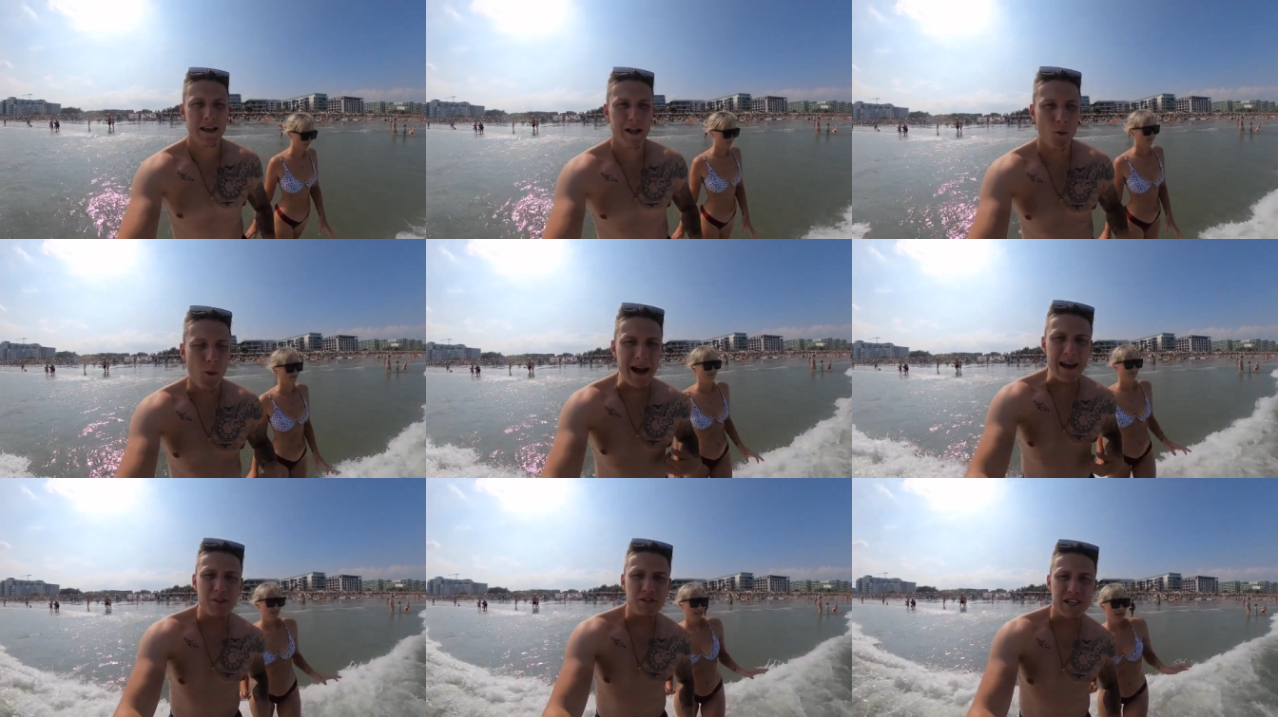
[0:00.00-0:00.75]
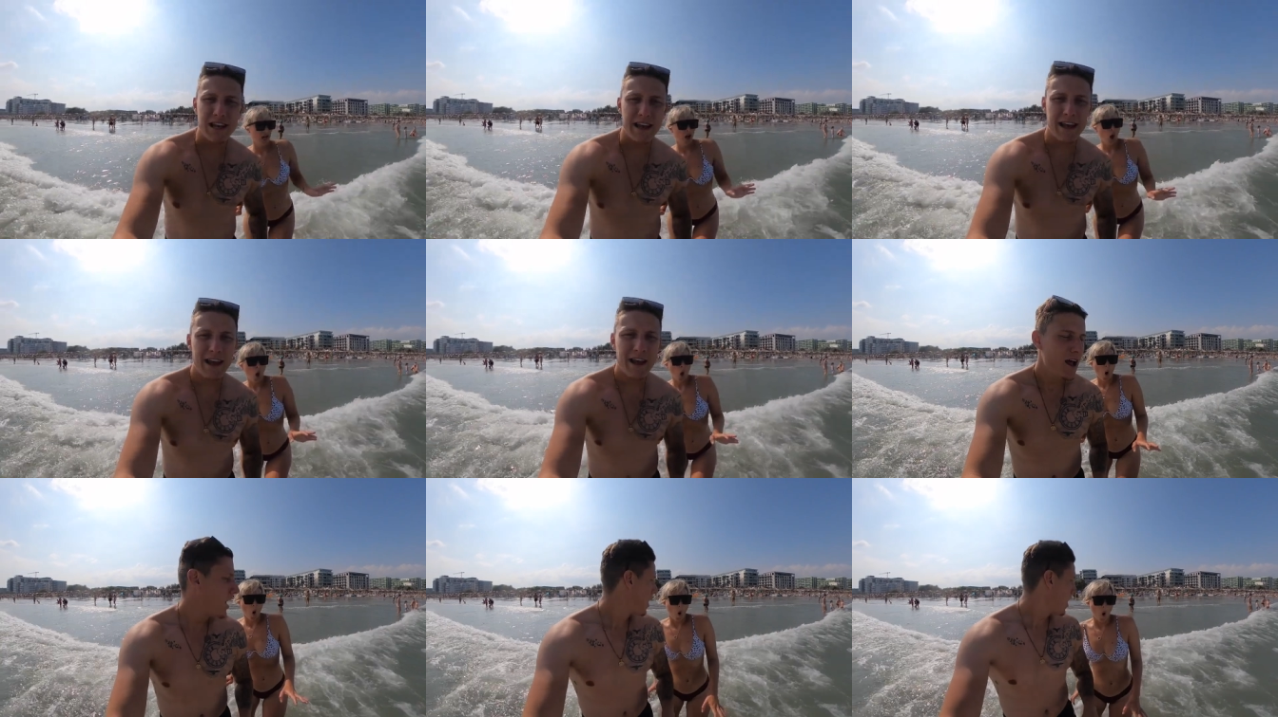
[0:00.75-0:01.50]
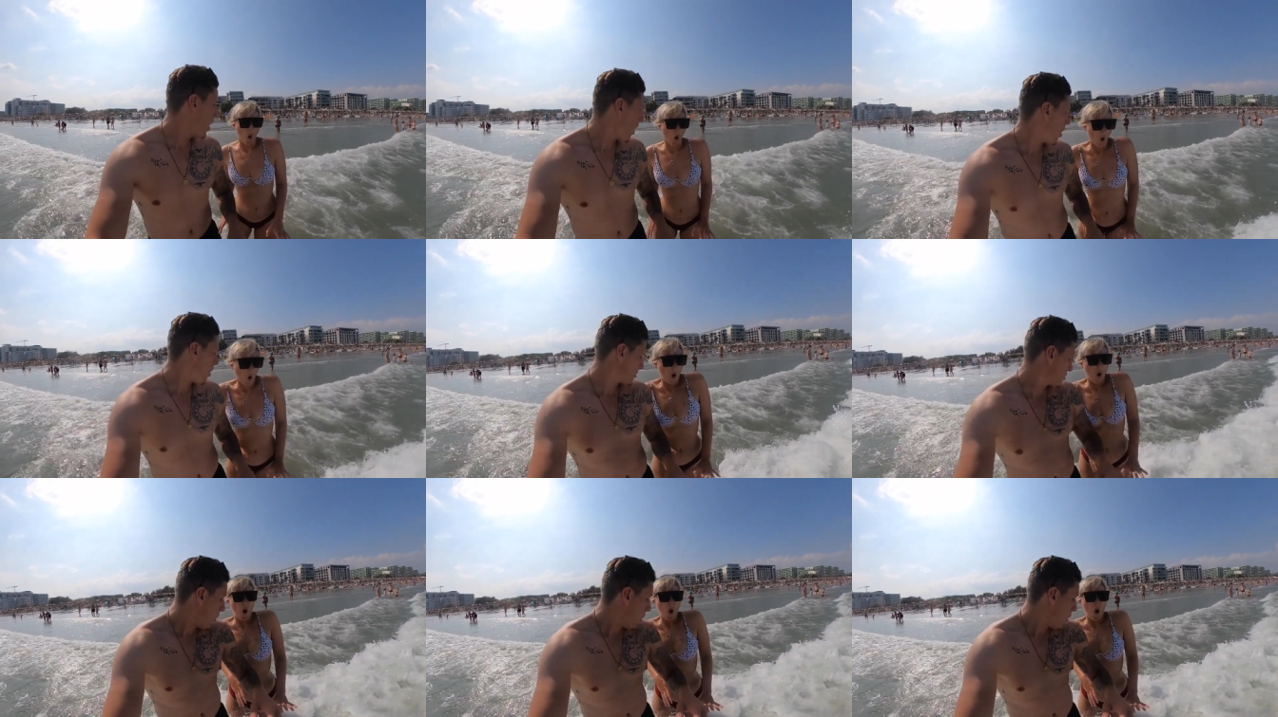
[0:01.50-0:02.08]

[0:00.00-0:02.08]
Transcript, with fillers: the waves here are.